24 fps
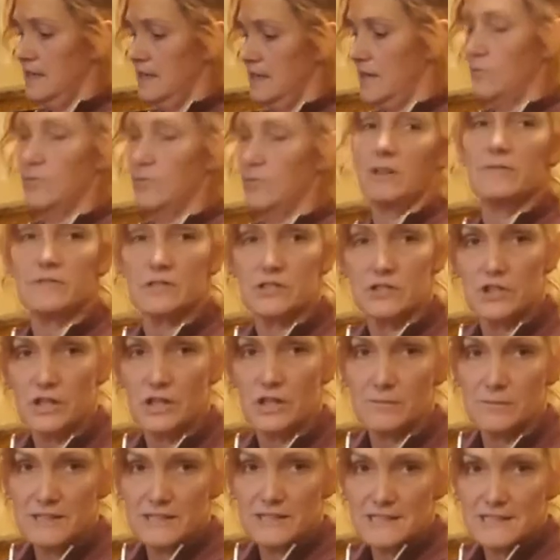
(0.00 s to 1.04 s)
how well the
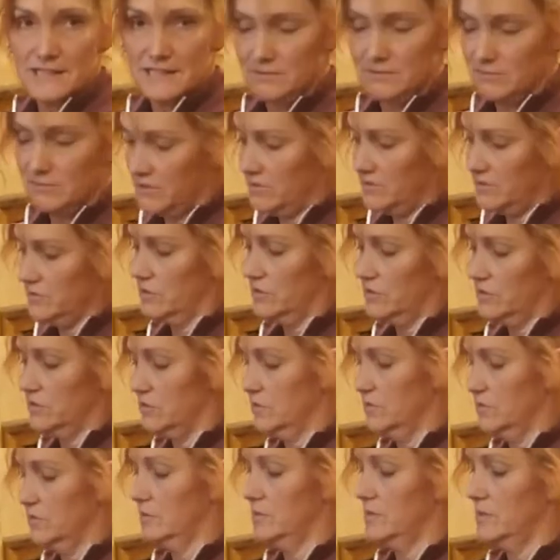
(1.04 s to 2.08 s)
job I did, whether it
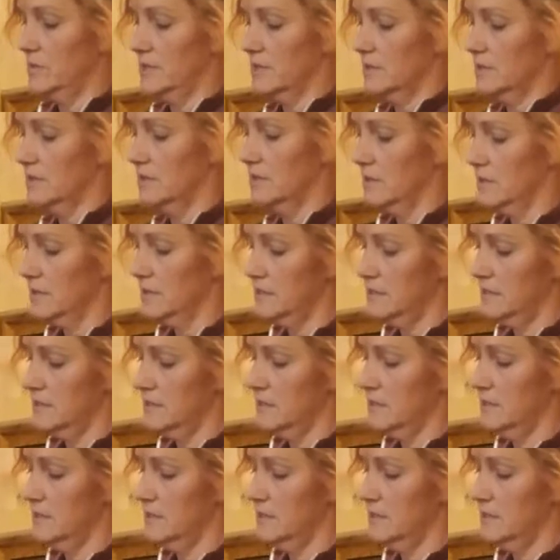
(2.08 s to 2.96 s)
starts to grow back or not.